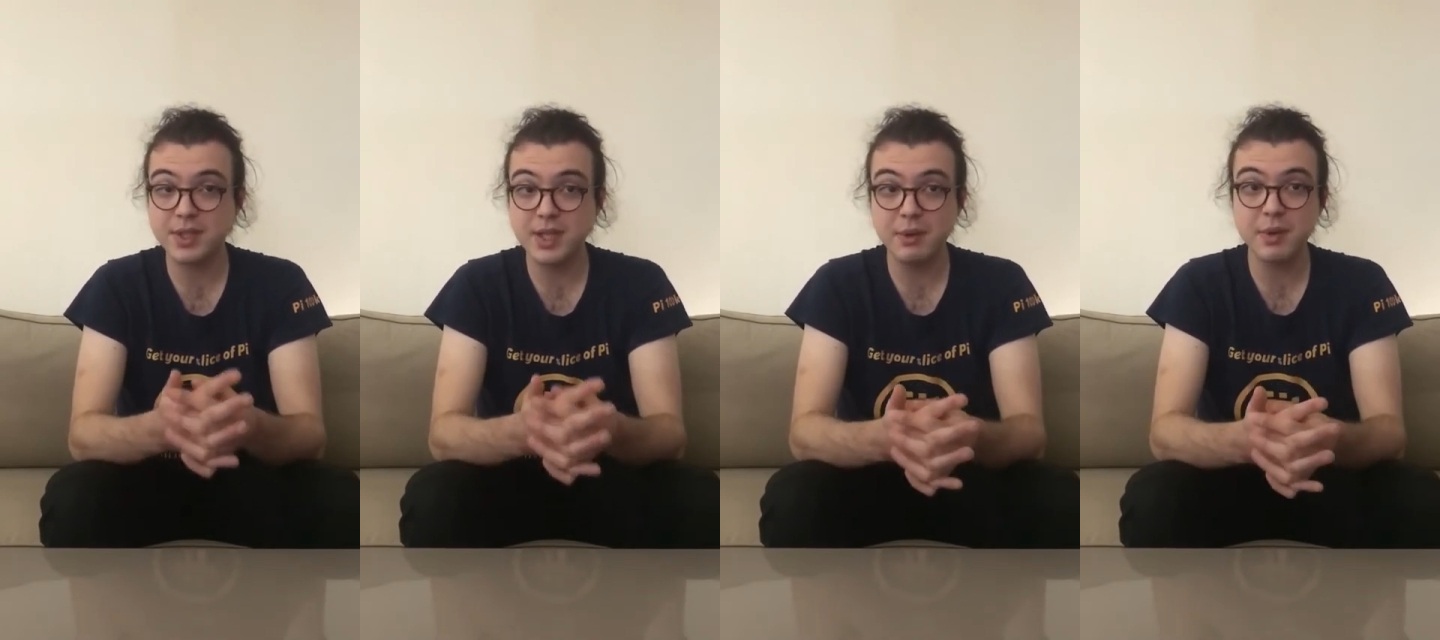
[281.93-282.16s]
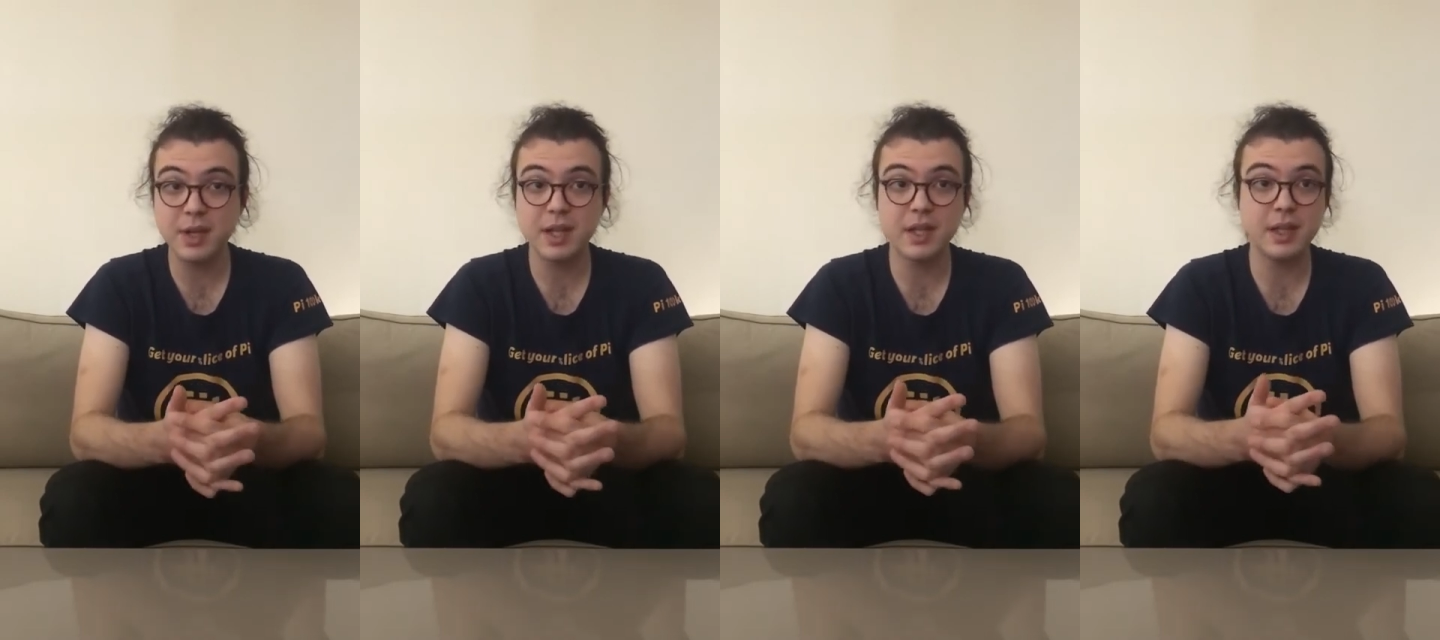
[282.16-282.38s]

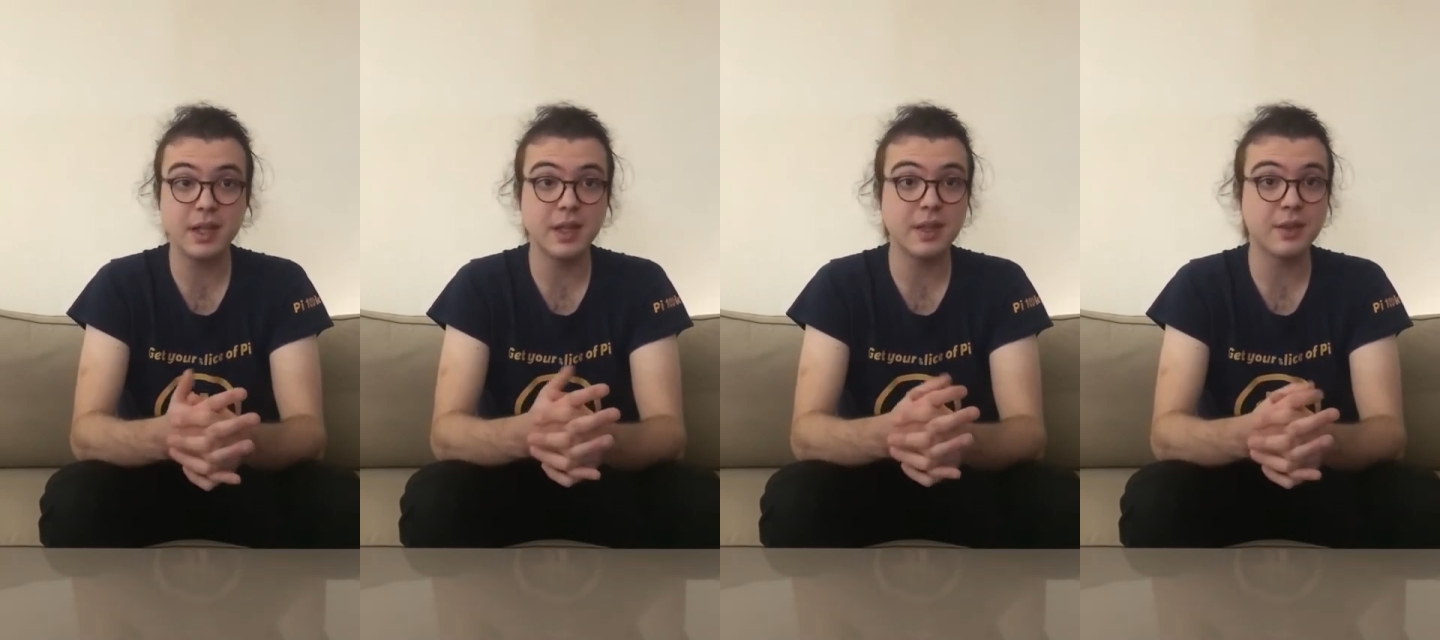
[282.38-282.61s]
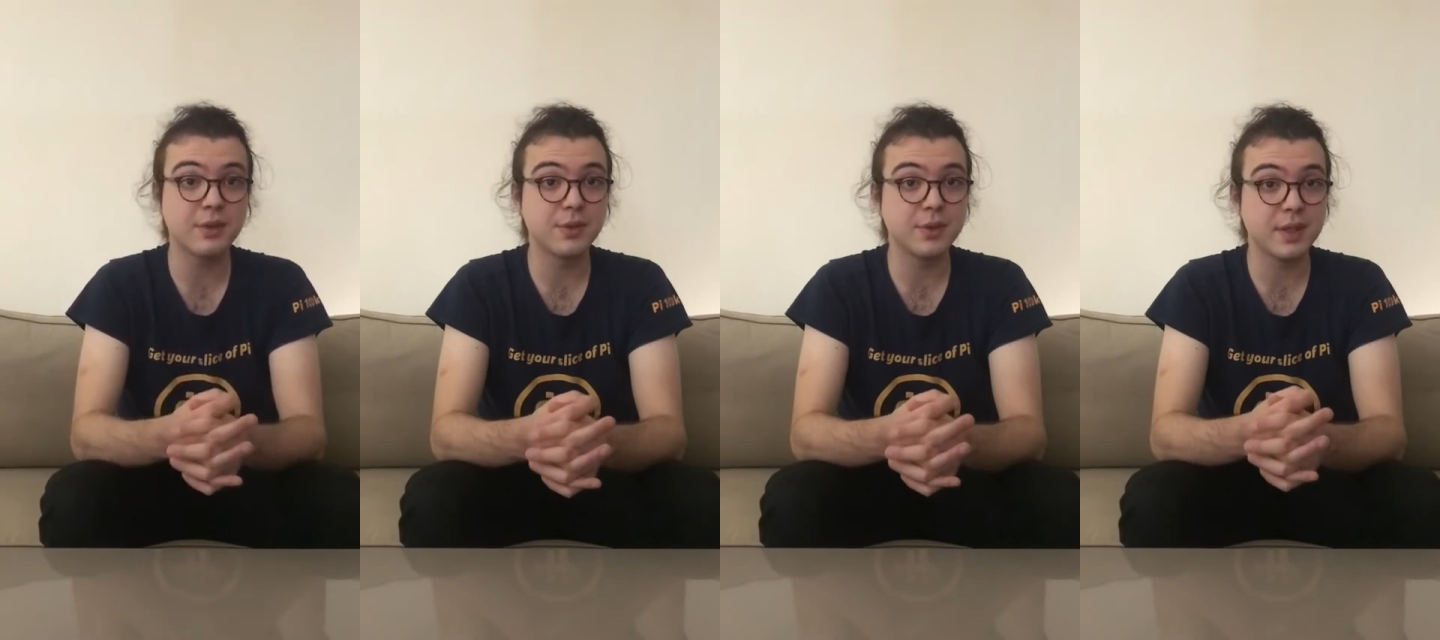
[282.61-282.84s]
directly
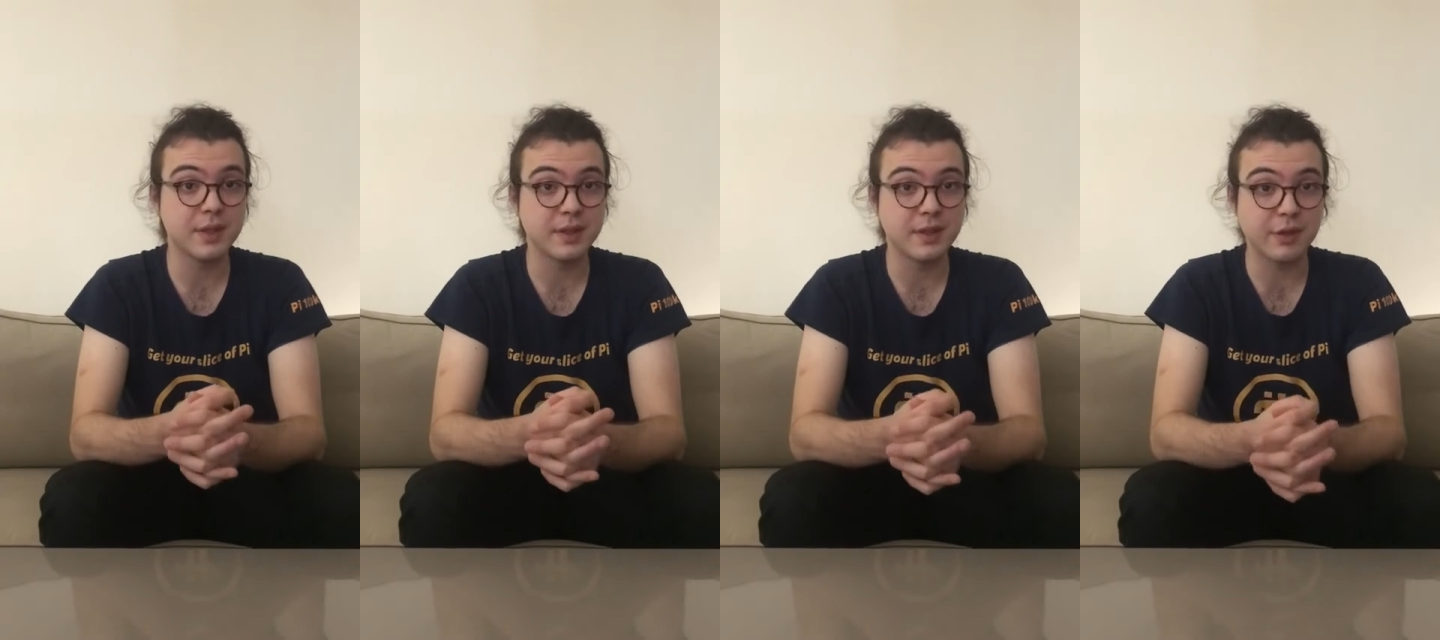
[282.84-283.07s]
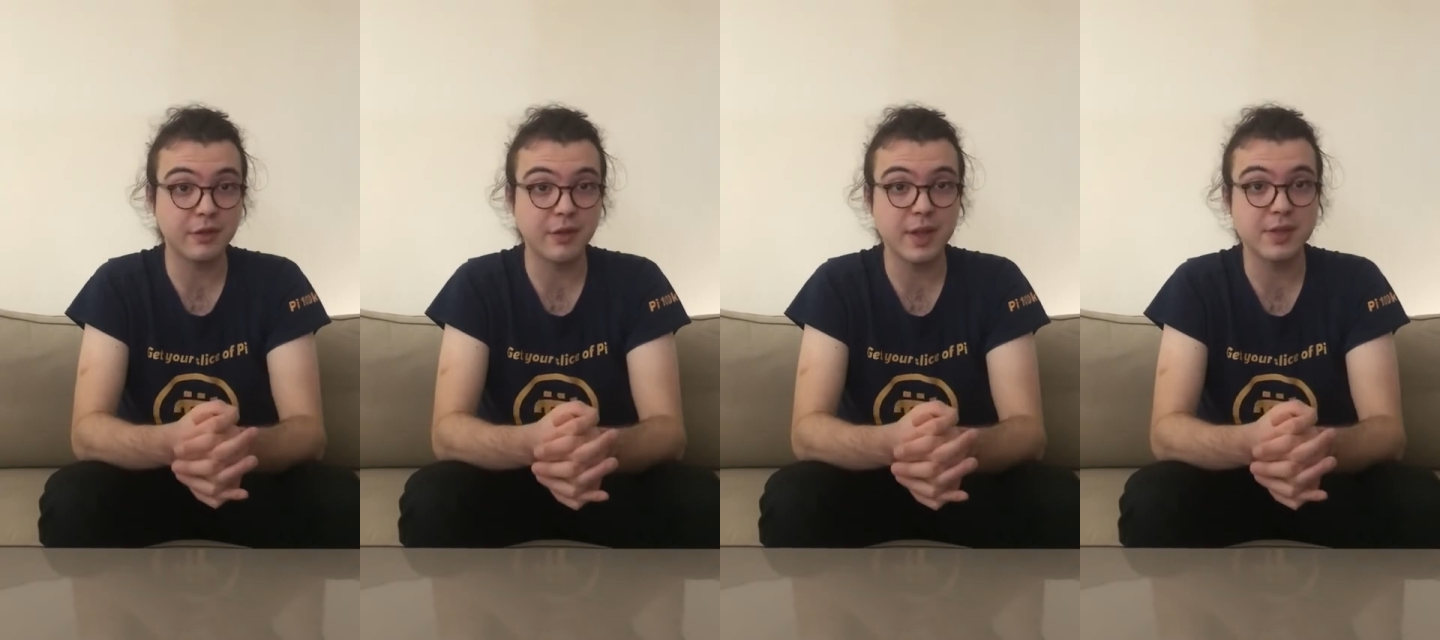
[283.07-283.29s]
into the
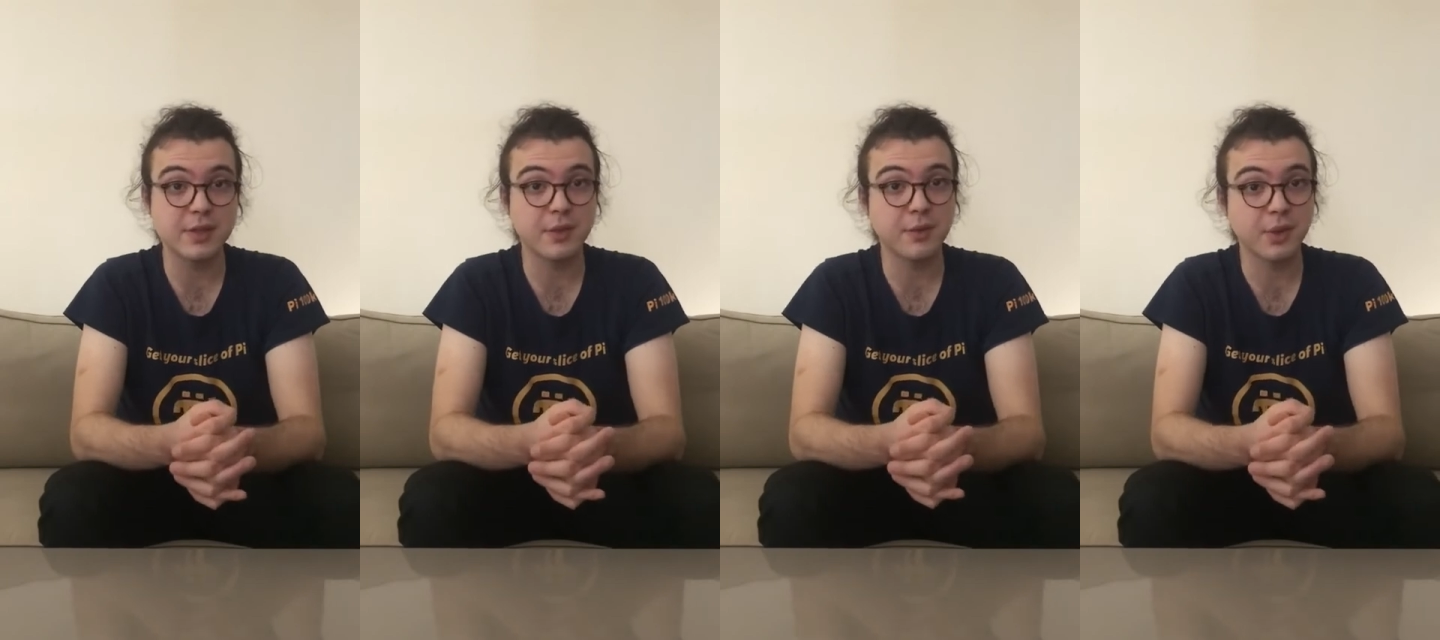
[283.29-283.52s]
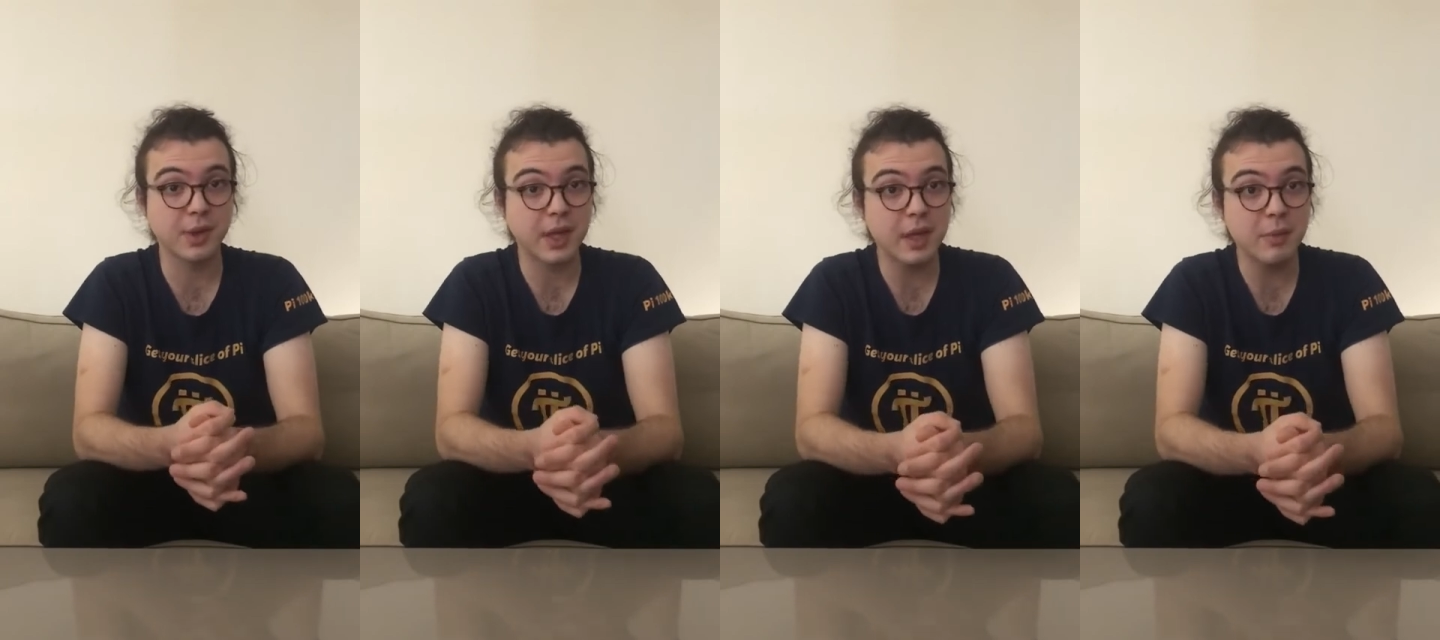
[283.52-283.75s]
interface of
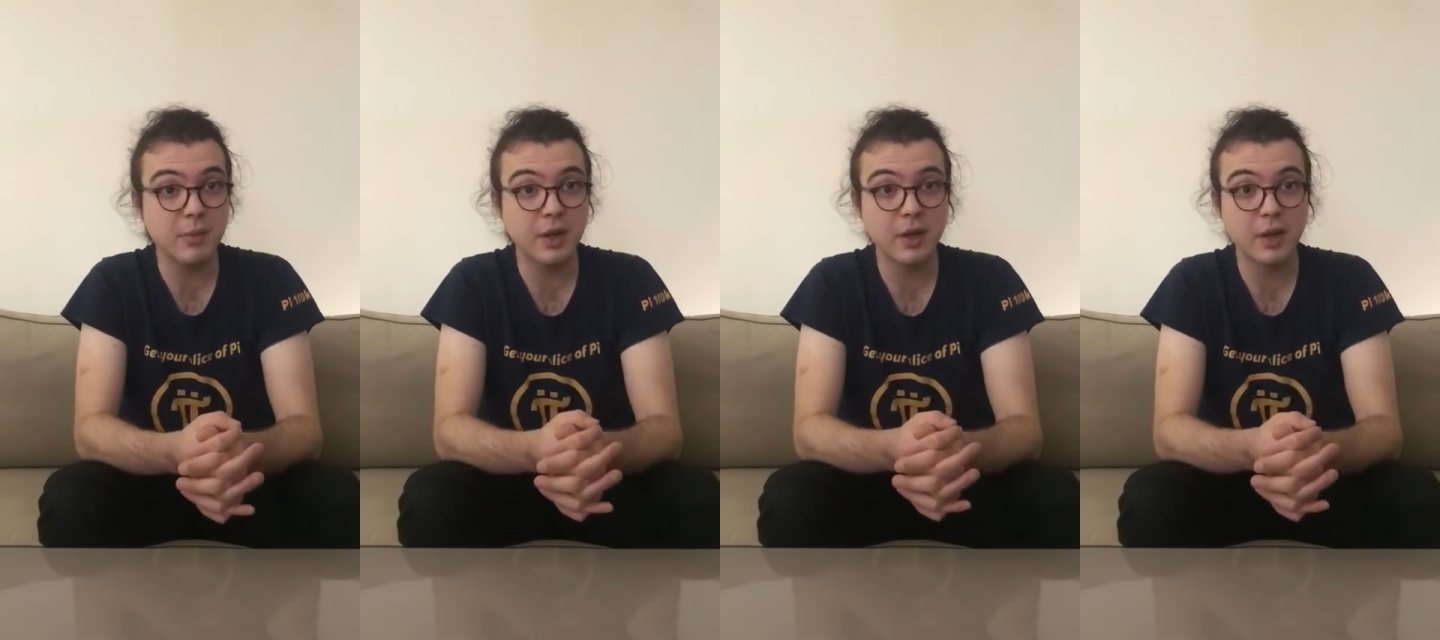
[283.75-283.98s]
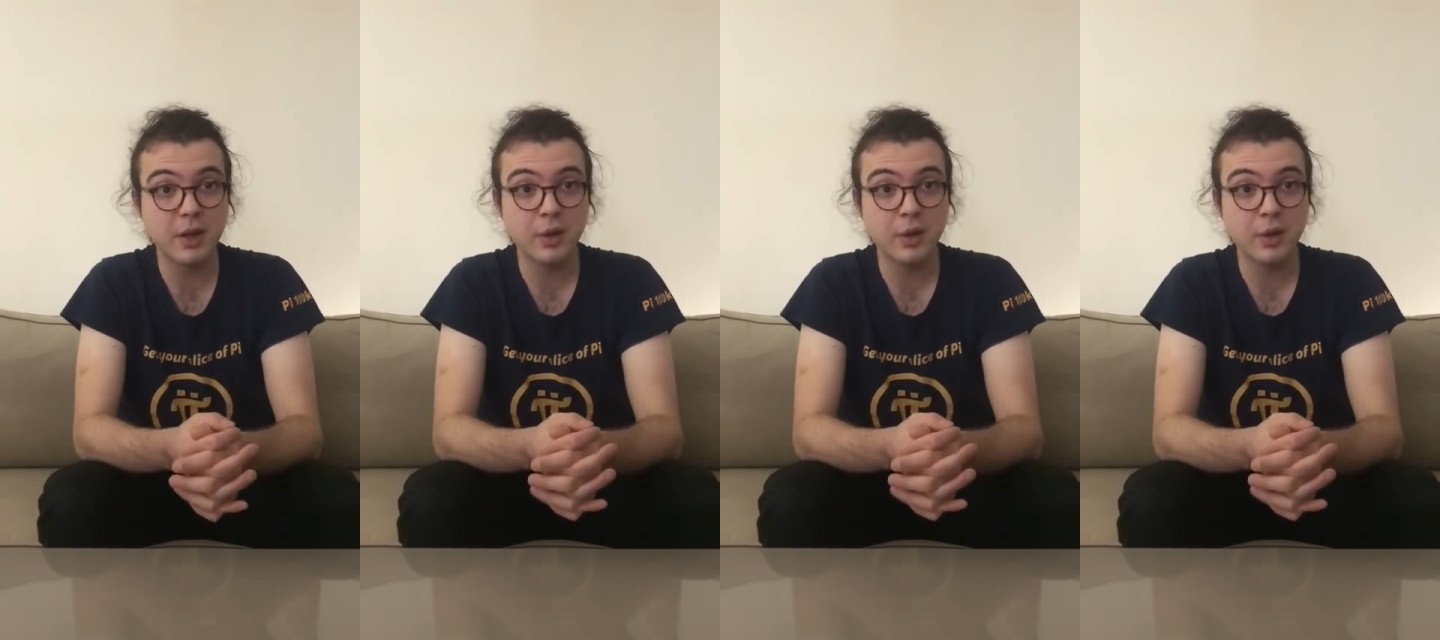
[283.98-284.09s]
the game